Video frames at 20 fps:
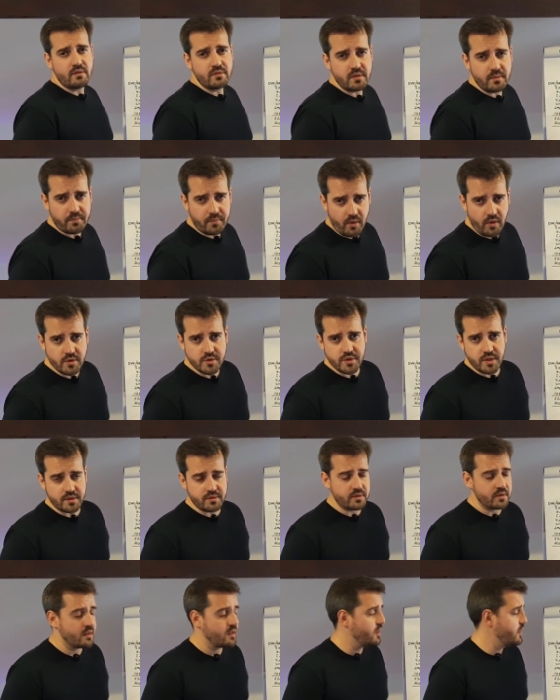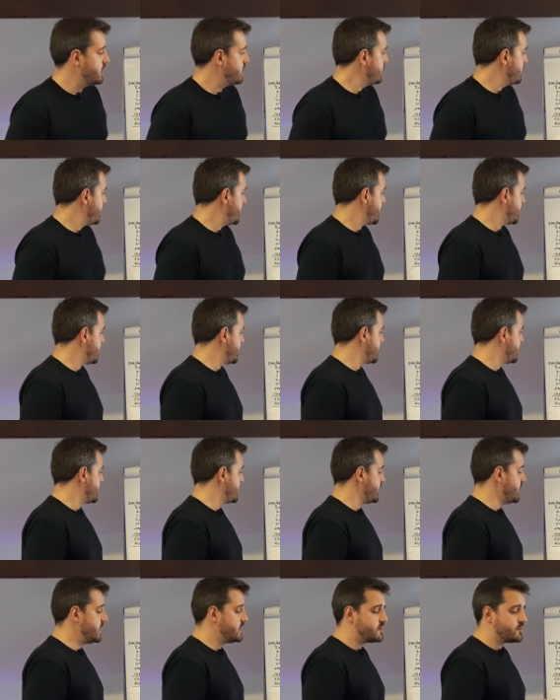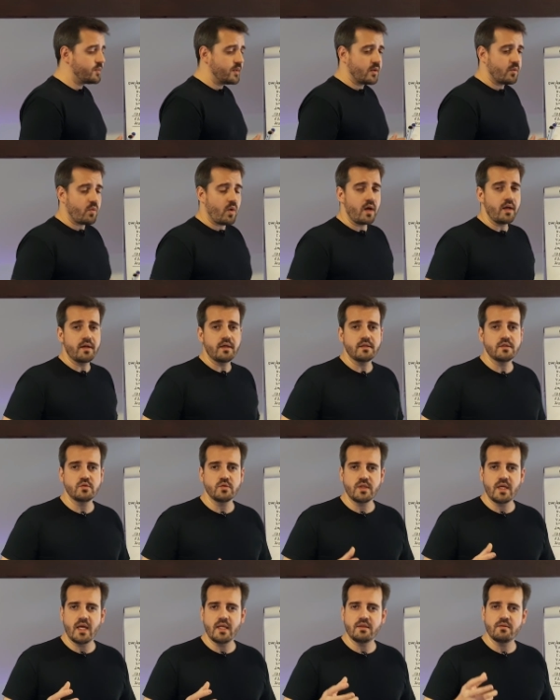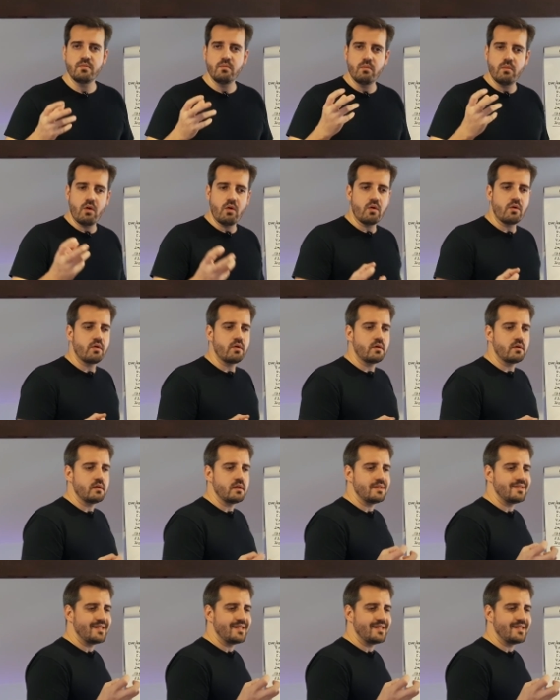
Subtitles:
on the project, it's required to get more